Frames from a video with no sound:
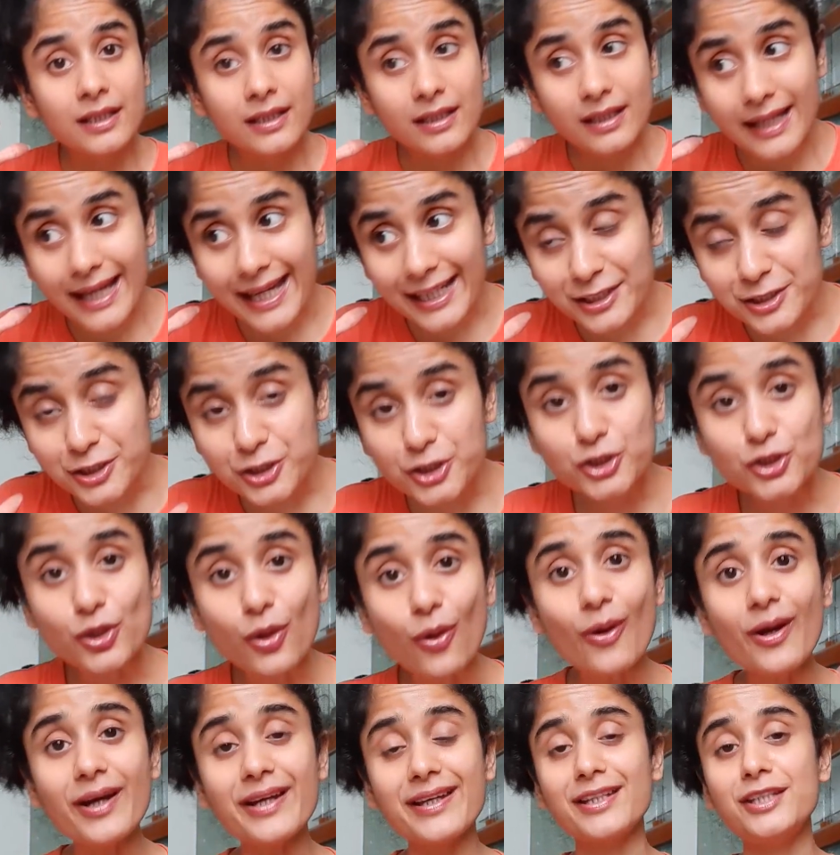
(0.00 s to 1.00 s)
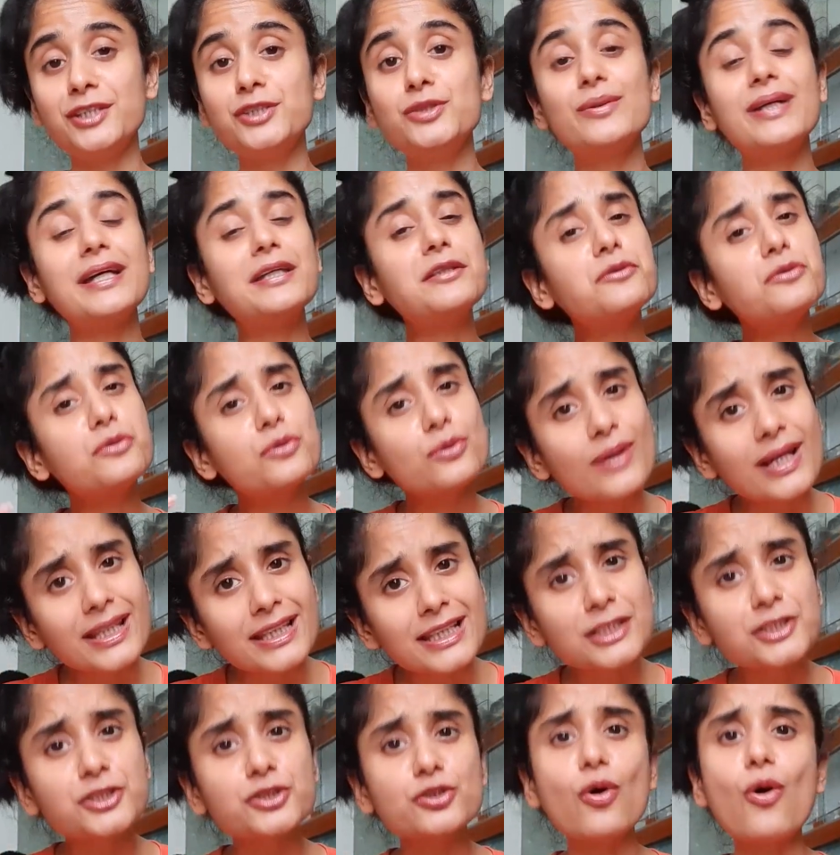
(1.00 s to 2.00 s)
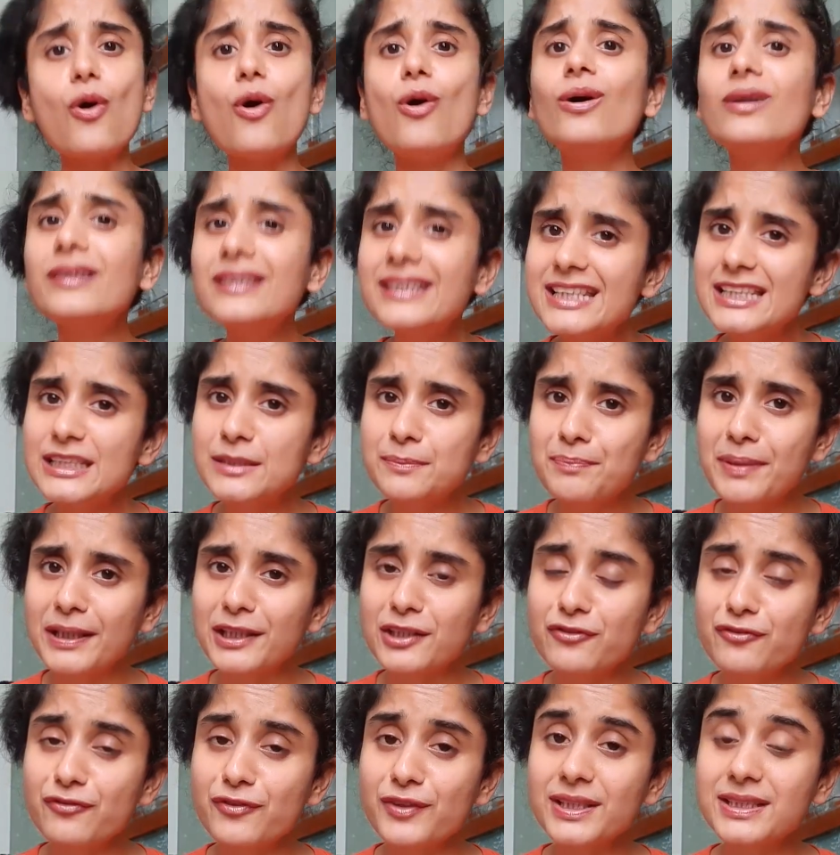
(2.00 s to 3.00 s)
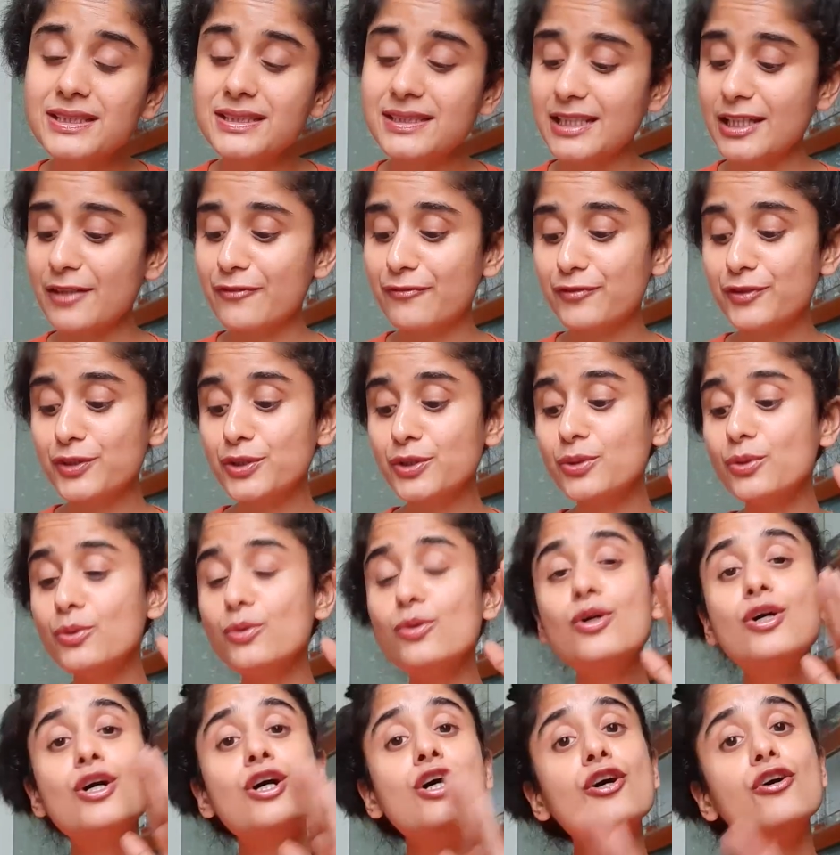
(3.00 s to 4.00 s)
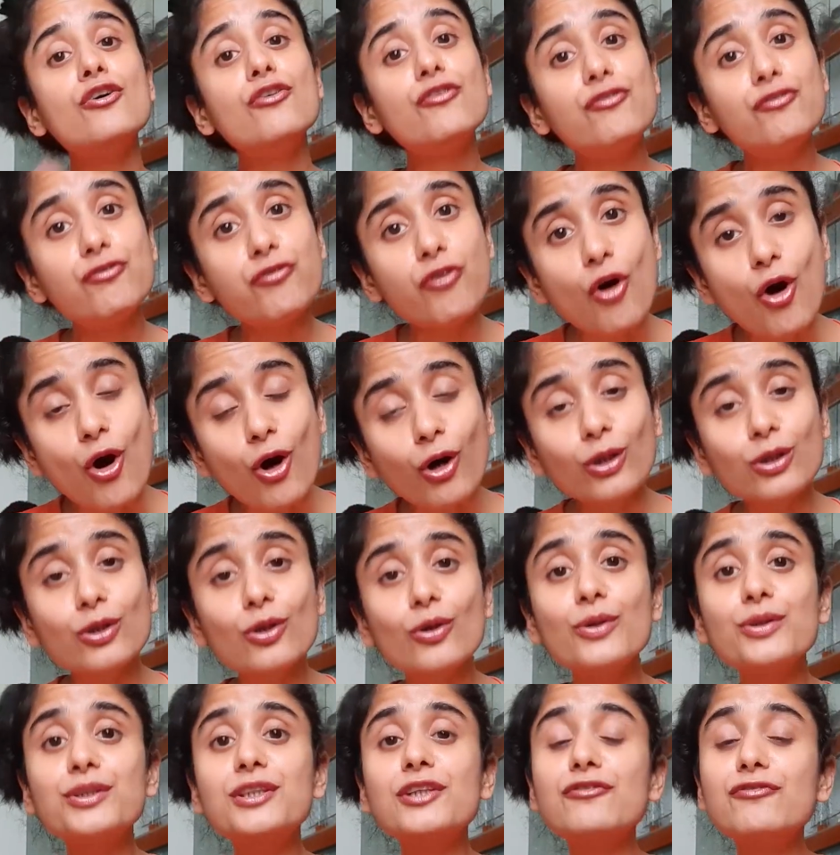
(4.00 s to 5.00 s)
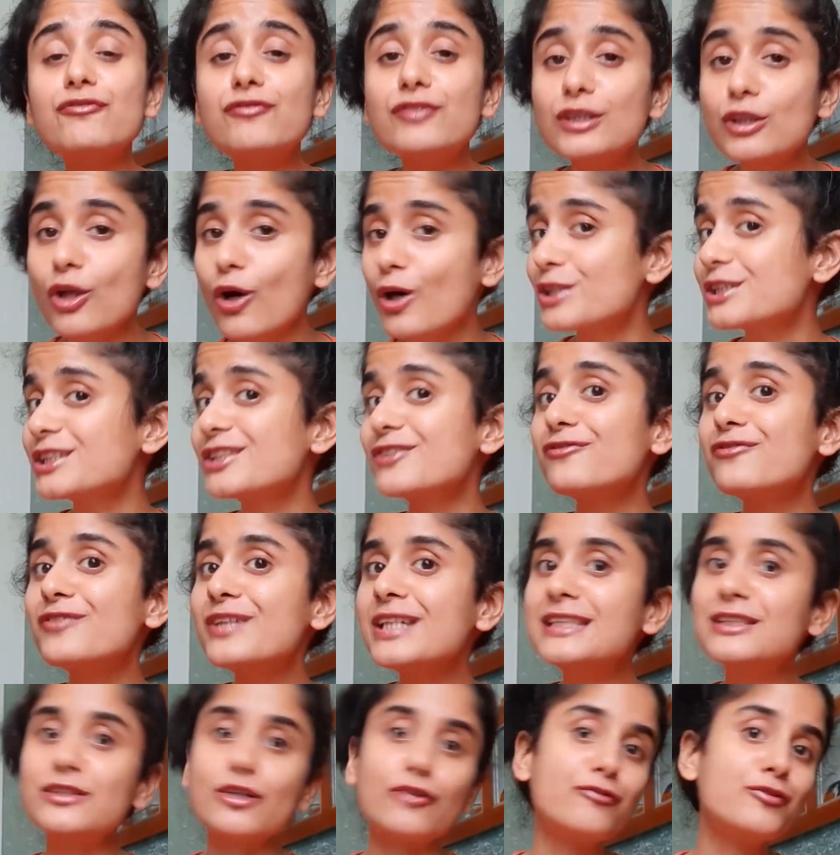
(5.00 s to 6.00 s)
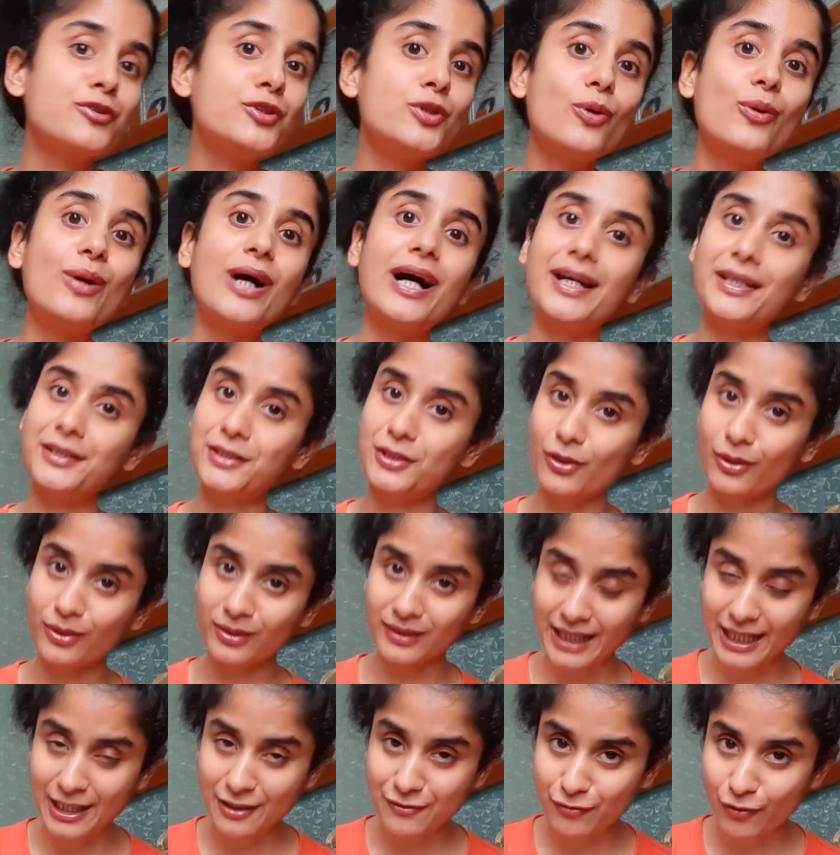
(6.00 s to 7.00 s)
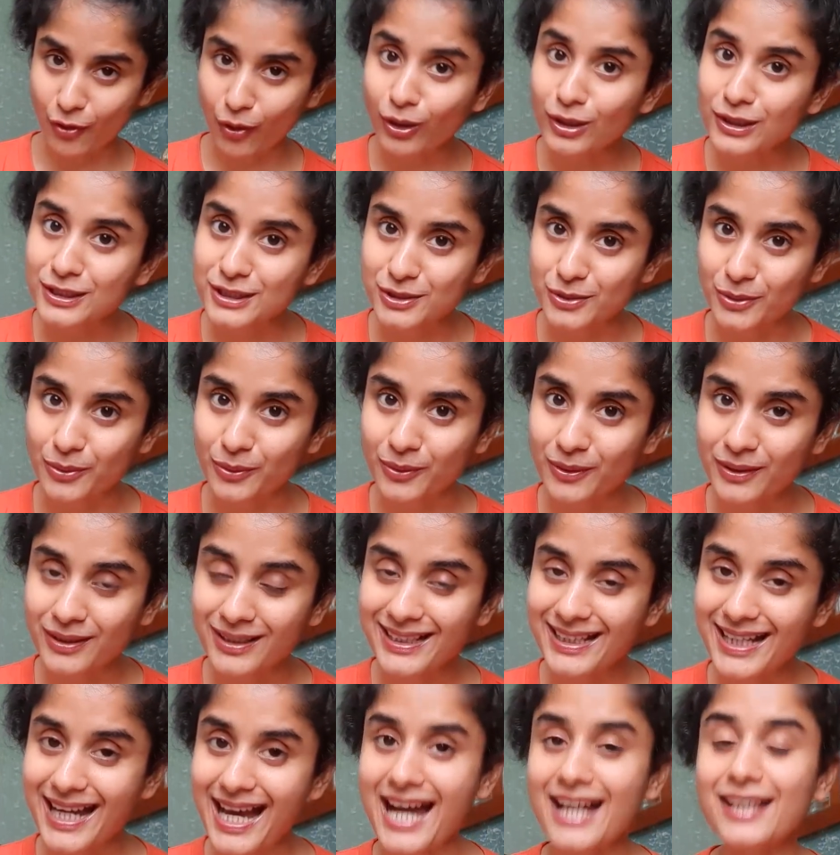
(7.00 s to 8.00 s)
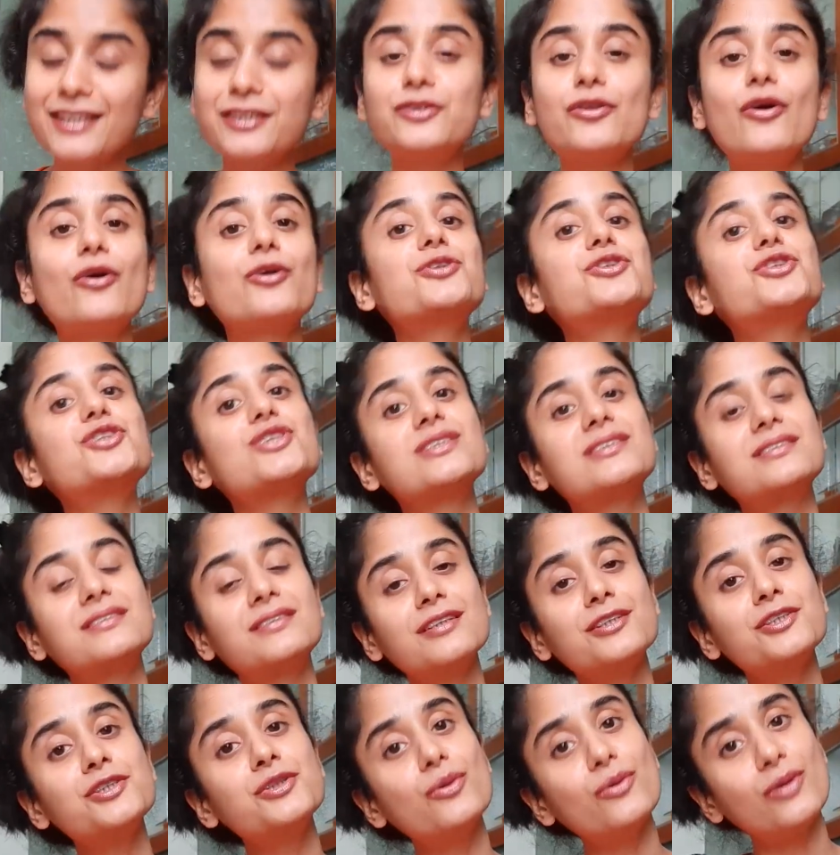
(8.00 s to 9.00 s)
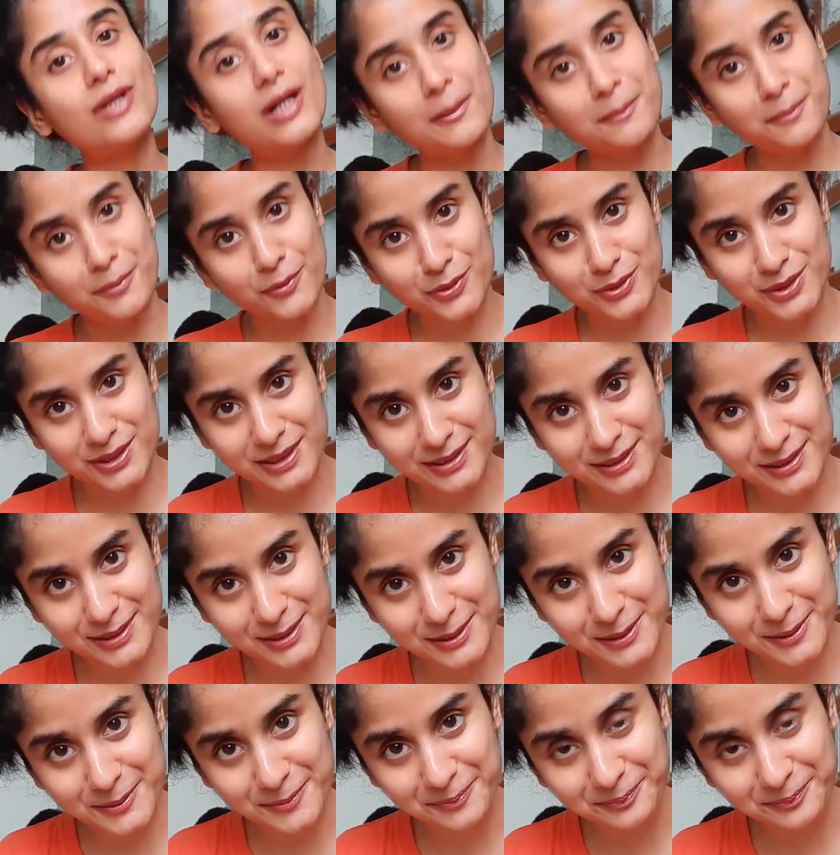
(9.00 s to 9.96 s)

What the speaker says: relish all these benefits if you follow the philosophies of yoga in your life also, and not just the yoga poses.